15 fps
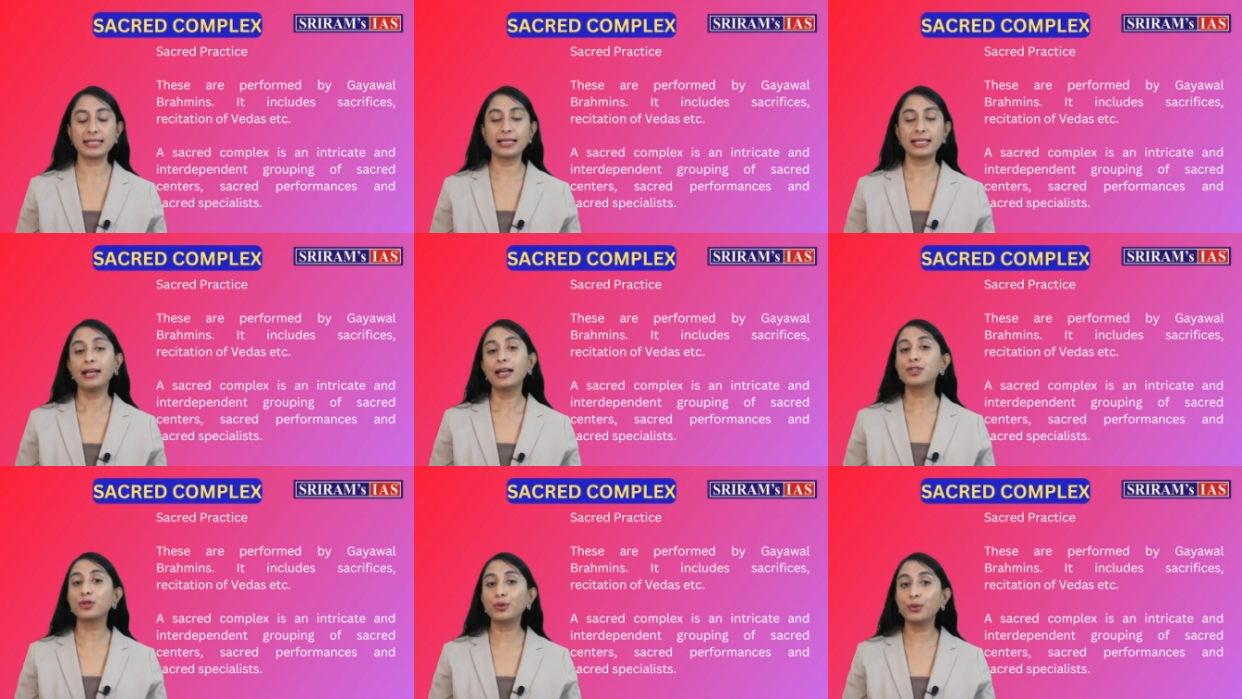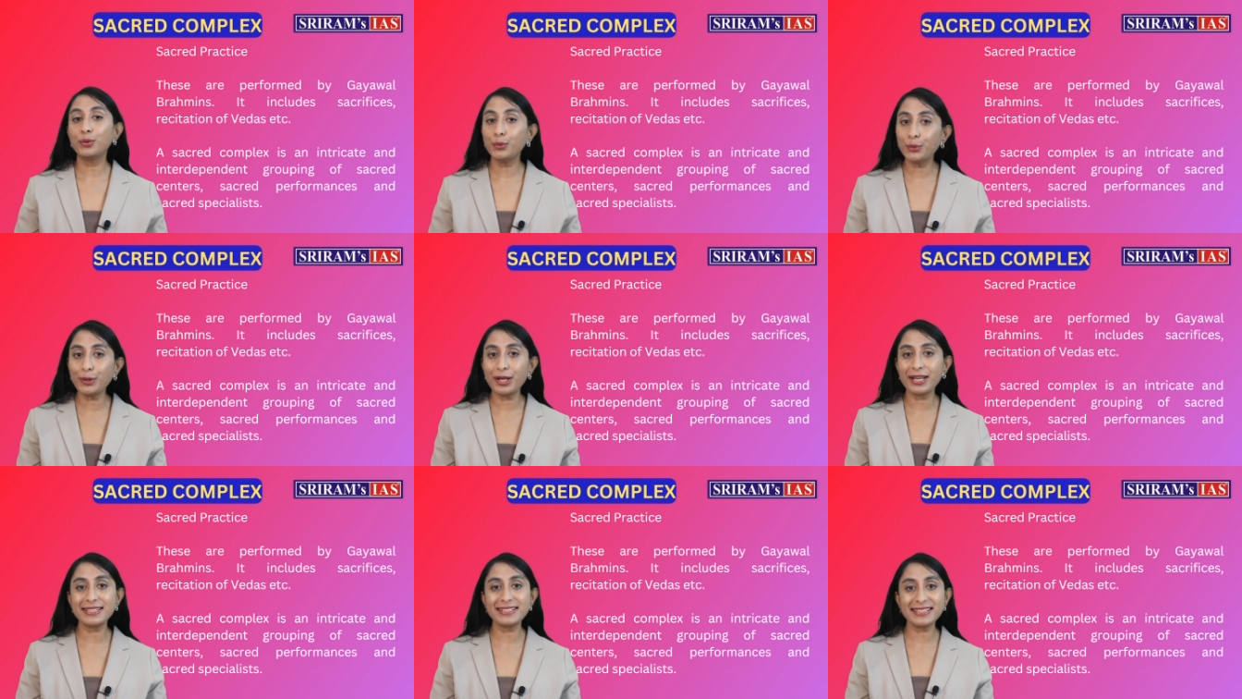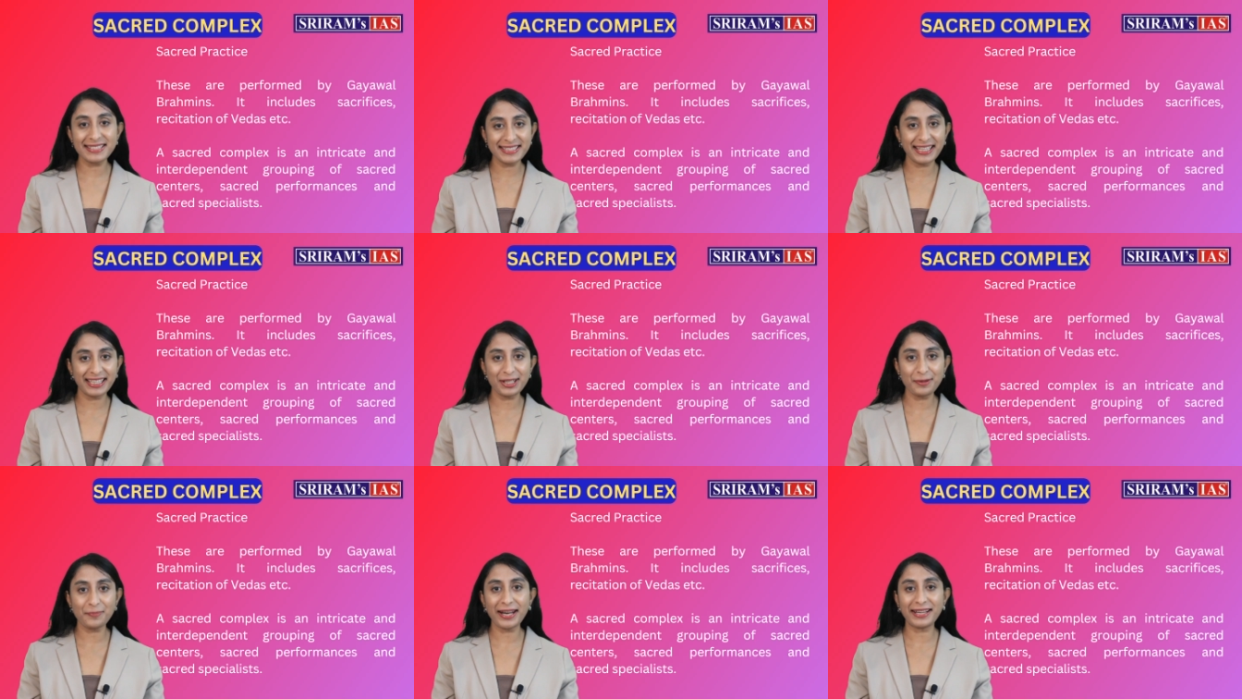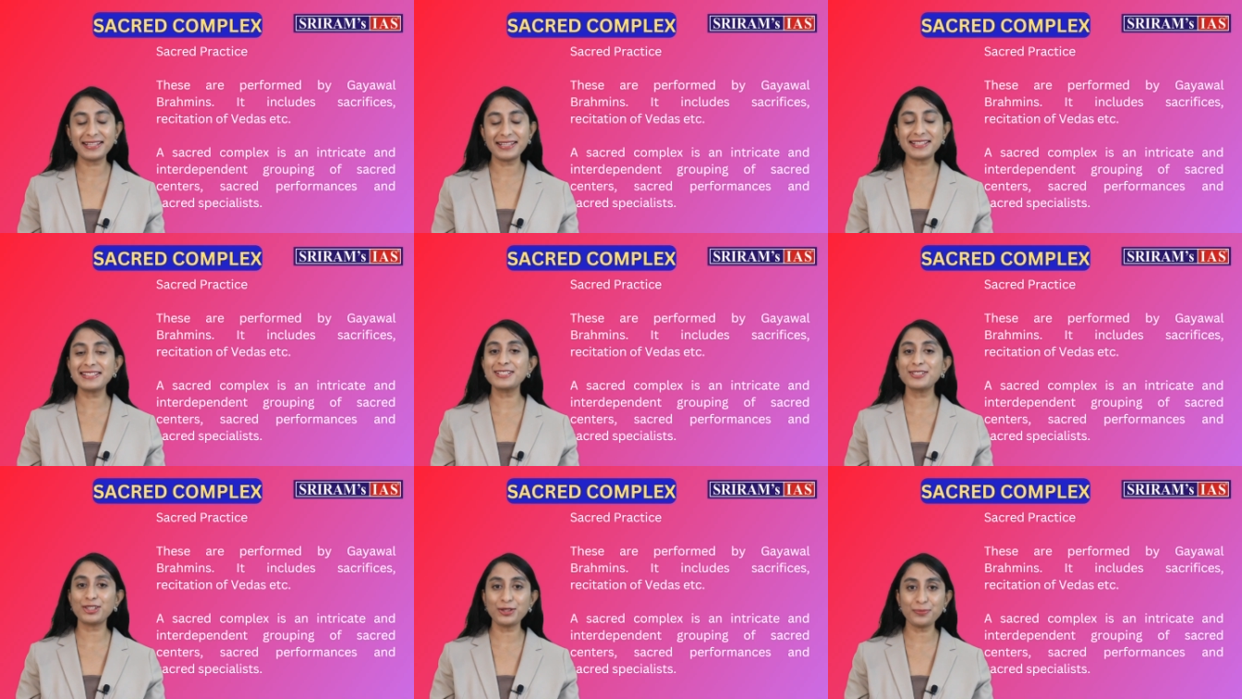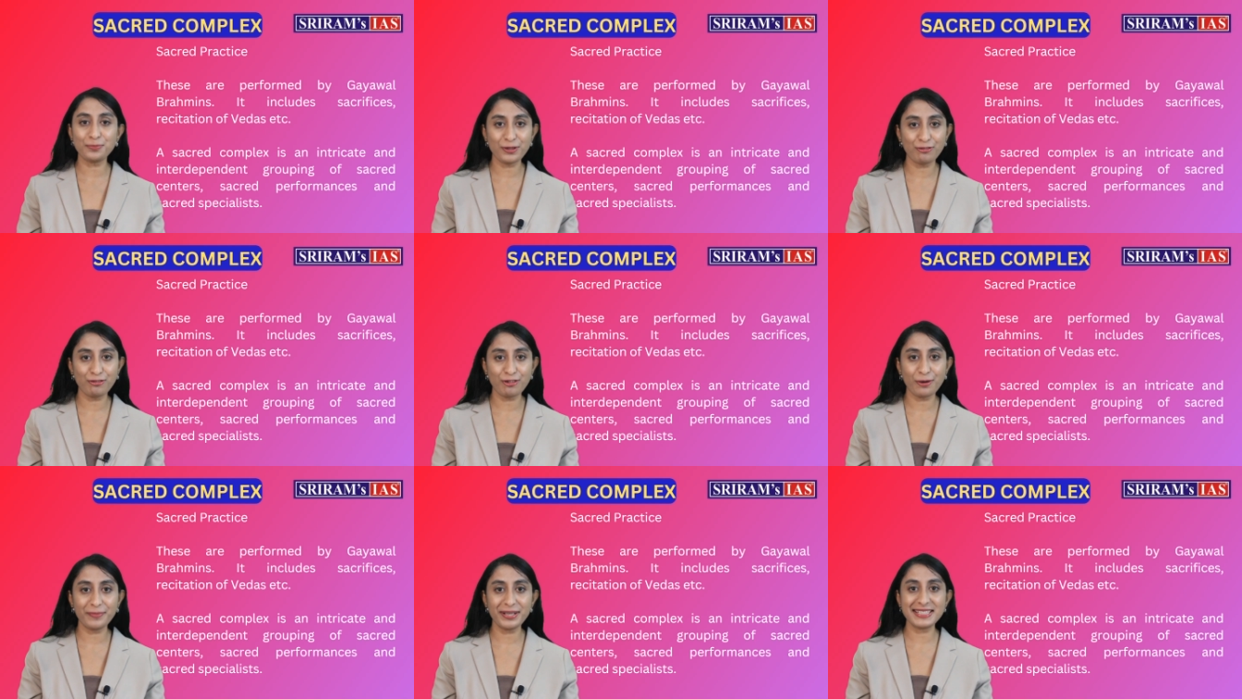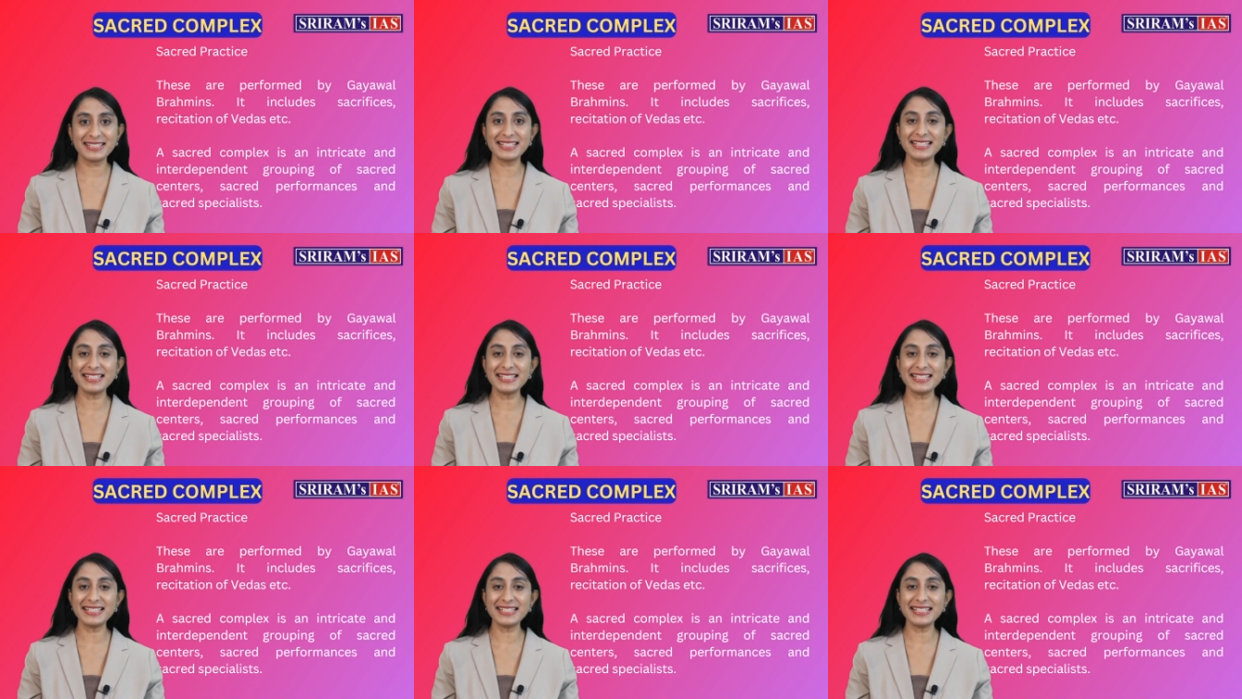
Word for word: So who does the sacred practices or the performances?